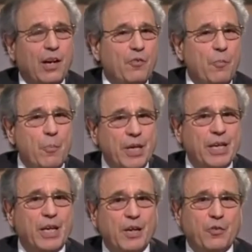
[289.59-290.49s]
of
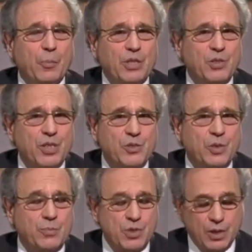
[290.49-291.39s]
big government
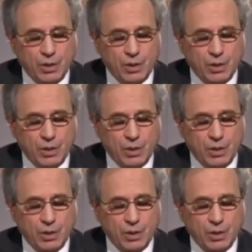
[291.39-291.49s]
systems.